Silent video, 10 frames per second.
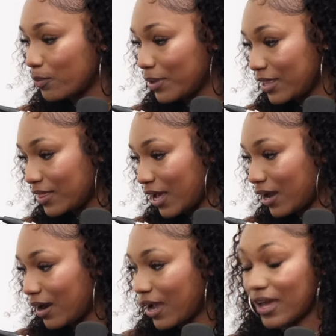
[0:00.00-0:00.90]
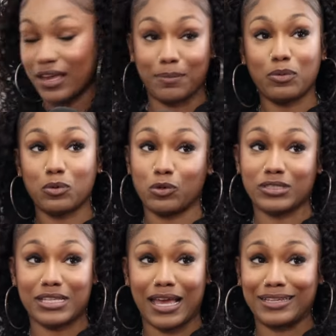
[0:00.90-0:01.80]
been there and pulled on
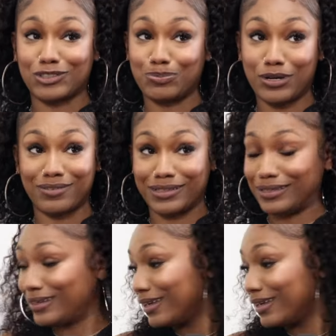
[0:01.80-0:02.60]
stage, period.